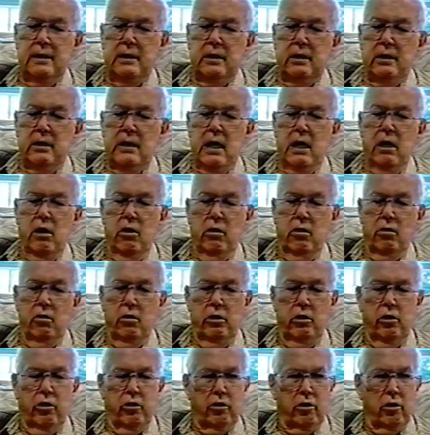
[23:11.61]
down on
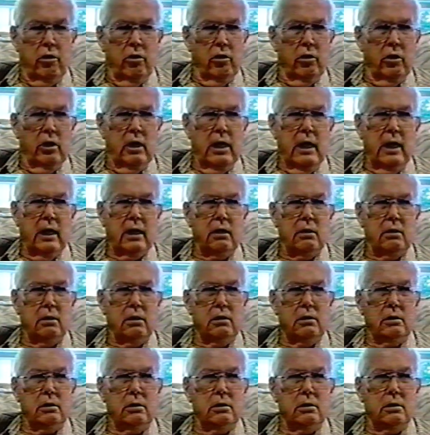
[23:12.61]
the 3rd deck,
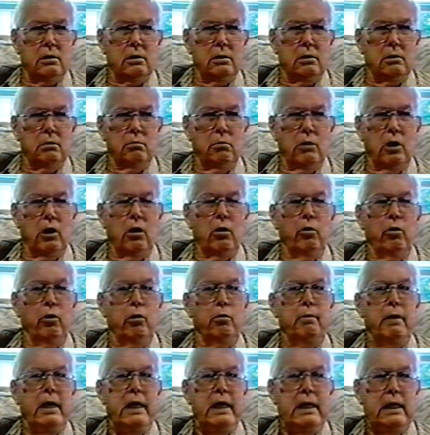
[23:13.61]
below the
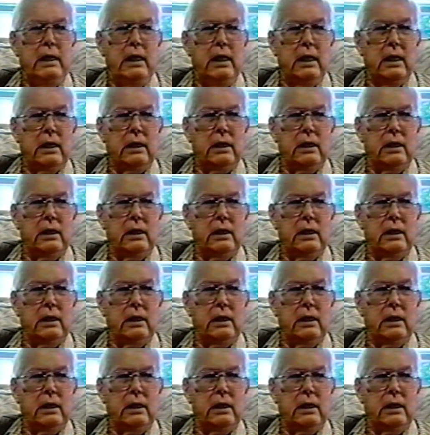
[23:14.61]
main deck.